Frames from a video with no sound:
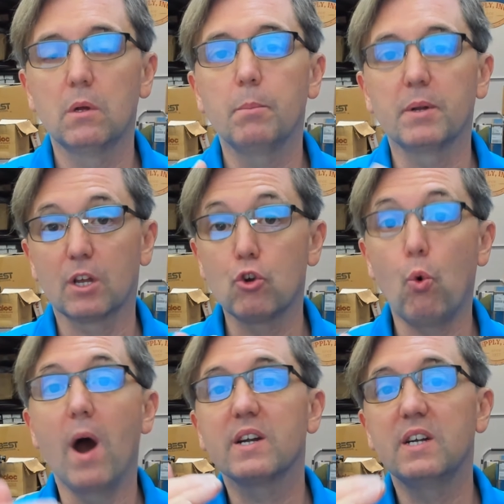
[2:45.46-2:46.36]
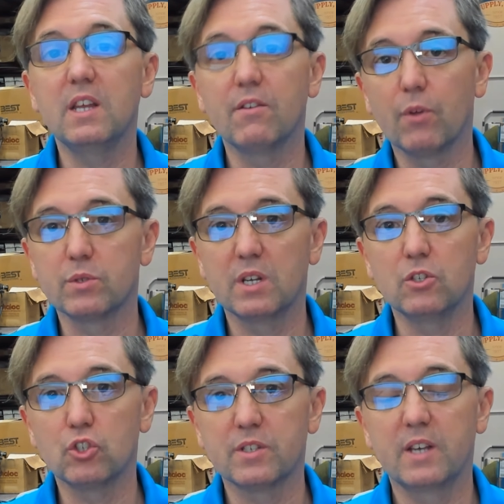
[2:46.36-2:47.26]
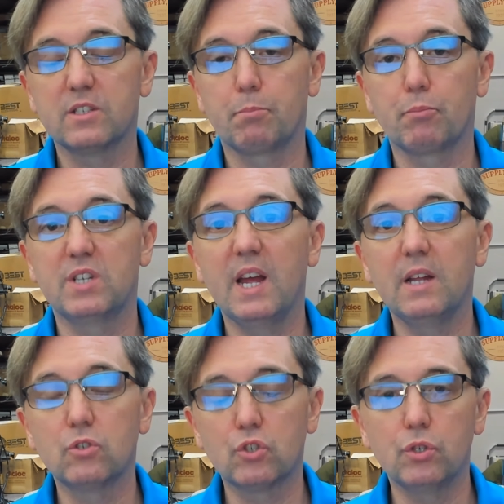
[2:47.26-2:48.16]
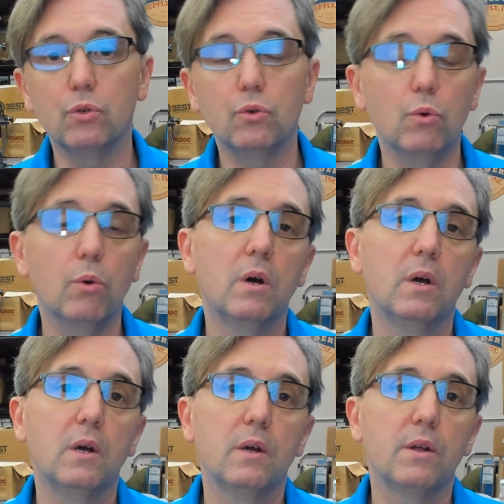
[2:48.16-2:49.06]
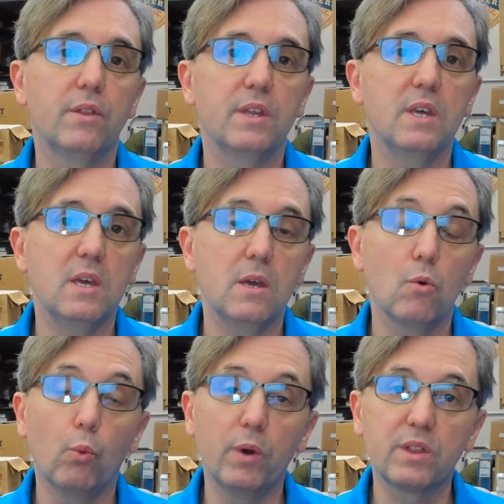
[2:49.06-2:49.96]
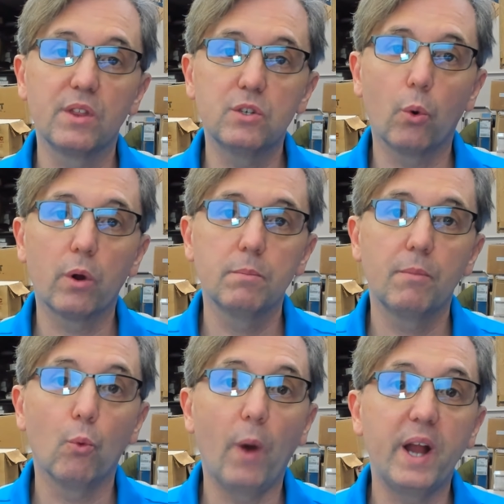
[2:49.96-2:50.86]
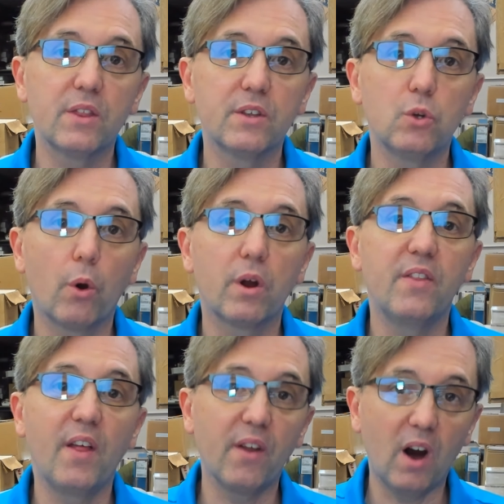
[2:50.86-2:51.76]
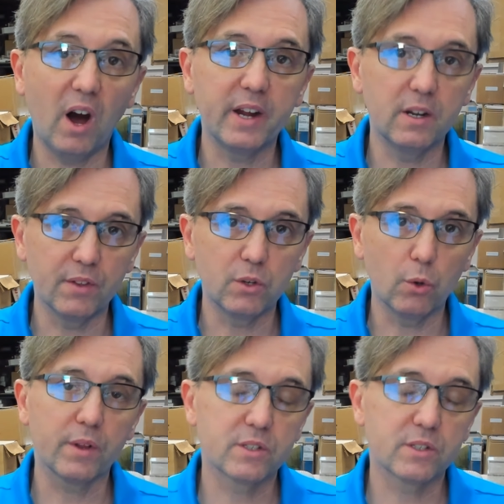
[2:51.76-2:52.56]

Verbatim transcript: but the quantity of those hinges as it pertains to the width of the door, the weight of the door, and then the height of the door.